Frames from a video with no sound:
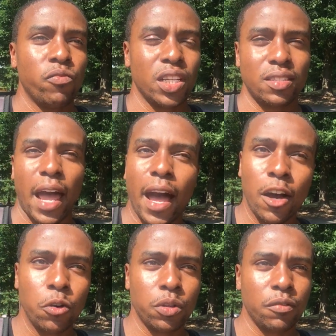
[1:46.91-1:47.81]
the
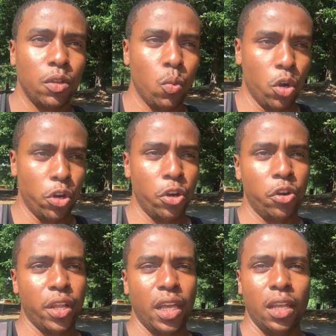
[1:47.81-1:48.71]
sound of the
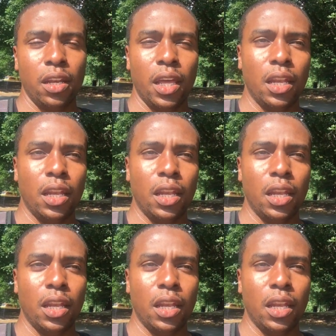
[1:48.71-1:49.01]
word and,